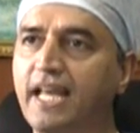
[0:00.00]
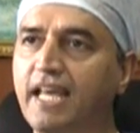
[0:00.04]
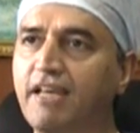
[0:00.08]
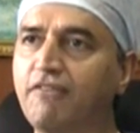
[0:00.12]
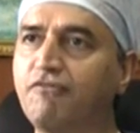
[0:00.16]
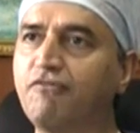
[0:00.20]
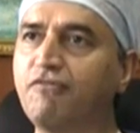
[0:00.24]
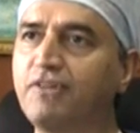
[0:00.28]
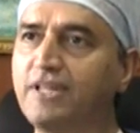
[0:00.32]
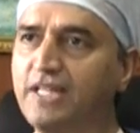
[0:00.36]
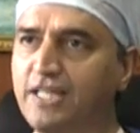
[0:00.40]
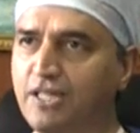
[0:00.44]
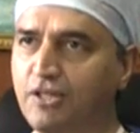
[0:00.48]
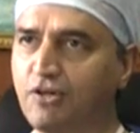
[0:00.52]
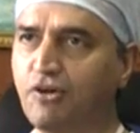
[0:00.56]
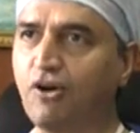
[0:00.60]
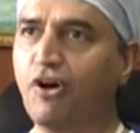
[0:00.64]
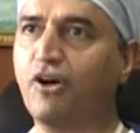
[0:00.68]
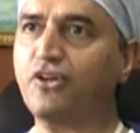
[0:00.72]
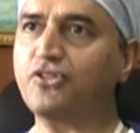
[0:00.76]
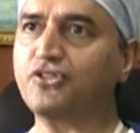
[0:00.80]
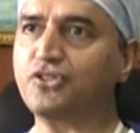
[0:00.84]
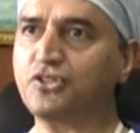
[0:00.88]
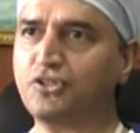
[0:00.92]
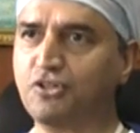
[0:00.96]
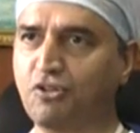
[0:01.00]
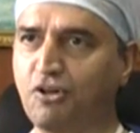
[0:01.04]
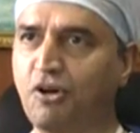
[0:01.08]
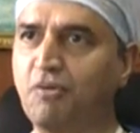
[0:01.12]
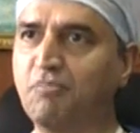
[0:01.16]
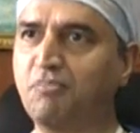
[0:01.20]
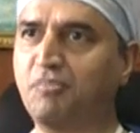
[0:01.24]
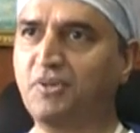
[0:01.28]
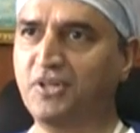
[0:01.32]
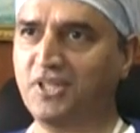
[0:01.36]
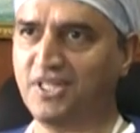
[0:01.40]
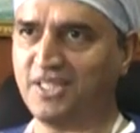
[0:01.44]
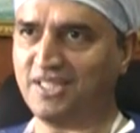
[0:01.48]
every cost
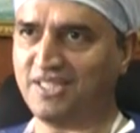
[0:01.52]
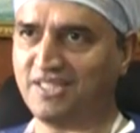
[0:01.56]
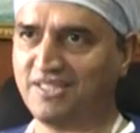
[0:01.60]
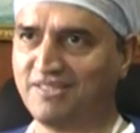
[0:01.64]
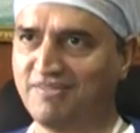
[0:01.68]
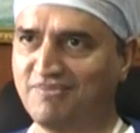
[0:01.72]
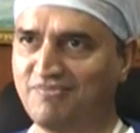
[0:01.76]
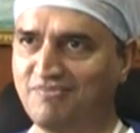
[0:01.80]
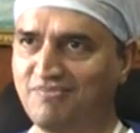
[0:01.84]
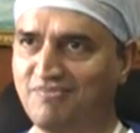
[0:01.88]
component.